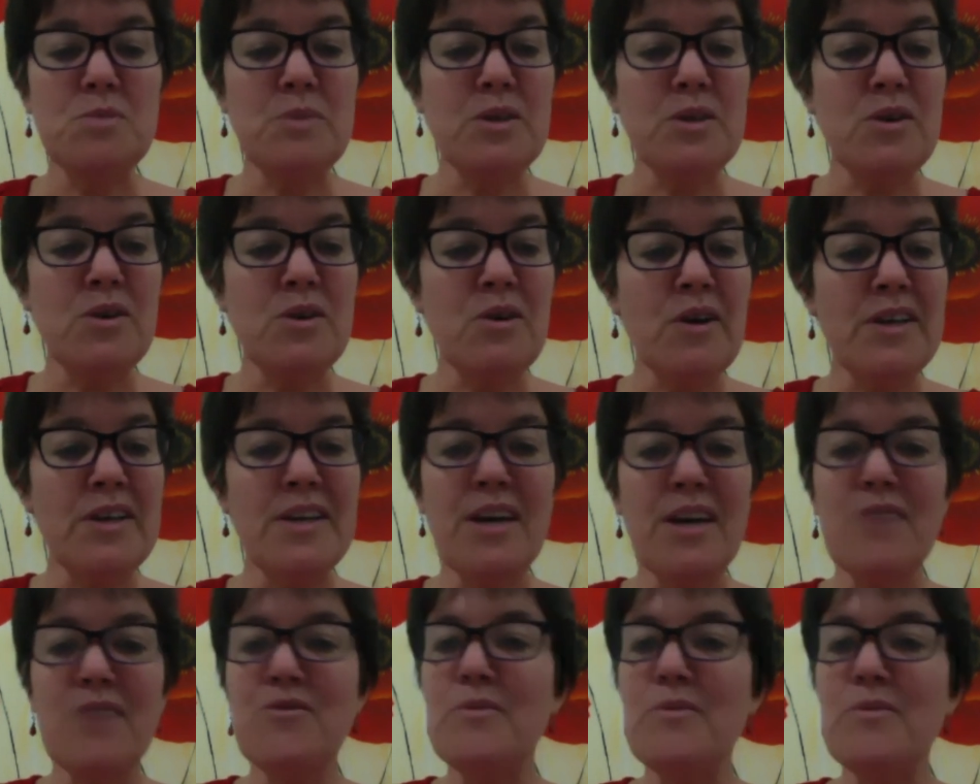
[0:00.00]
but I
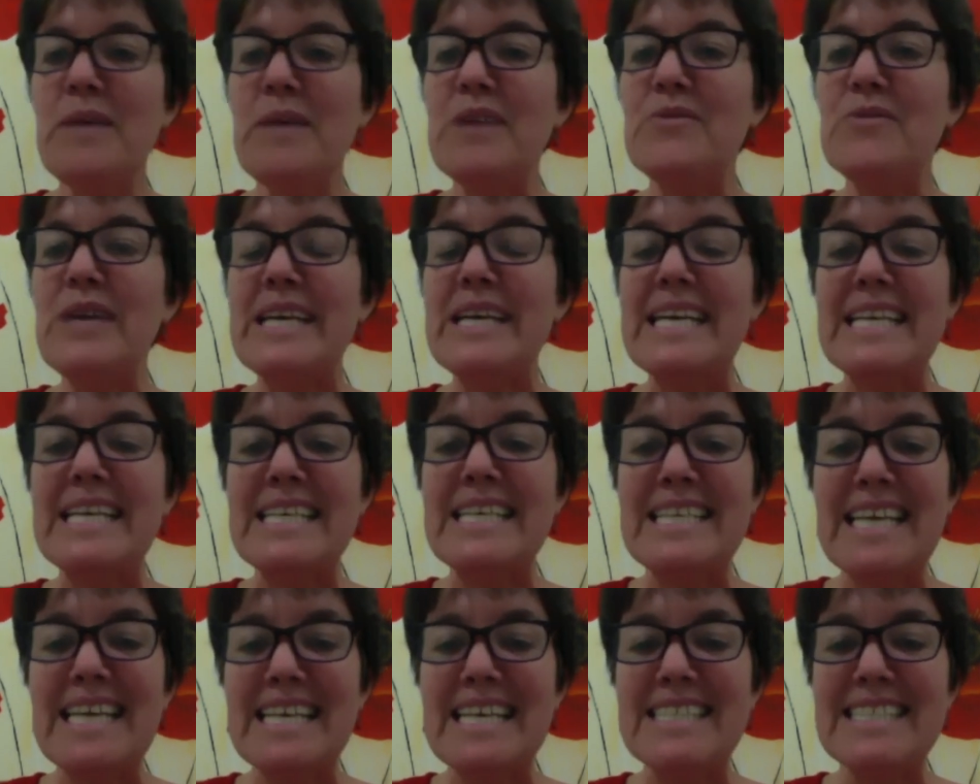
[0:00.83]
know from our regular
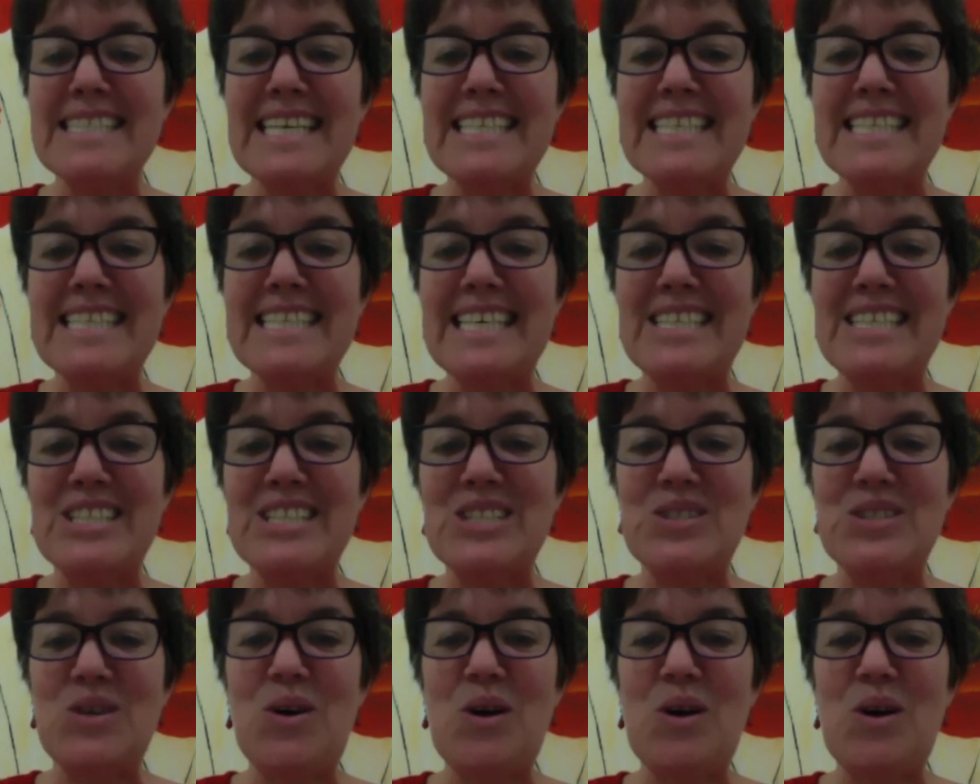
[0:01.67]
guests they tend to
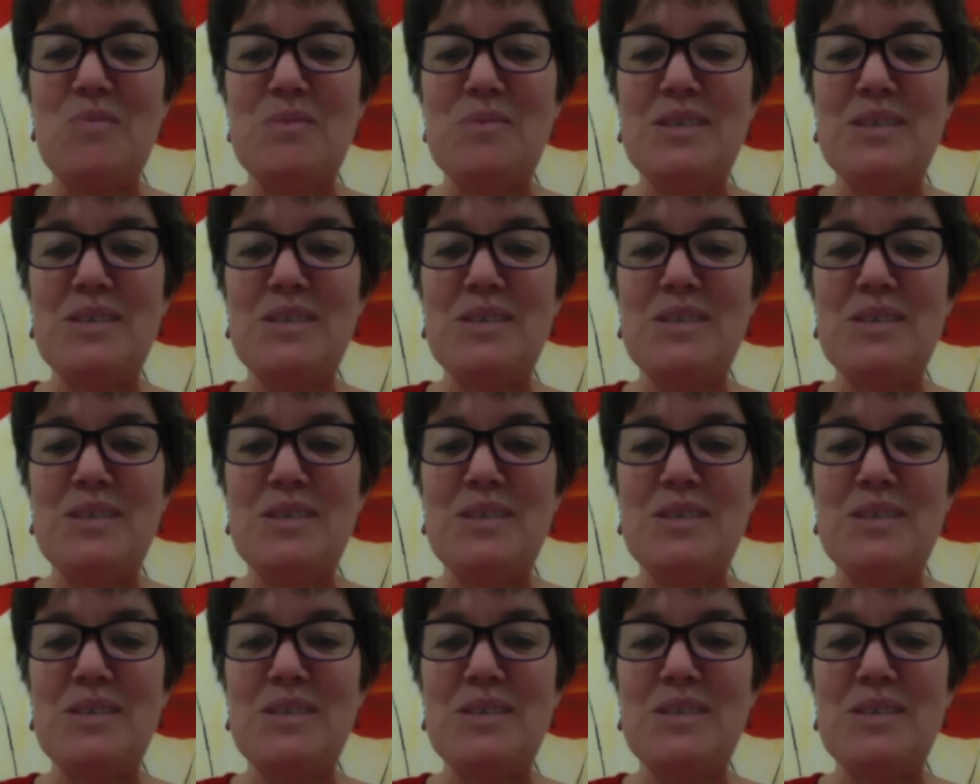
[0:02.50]
type.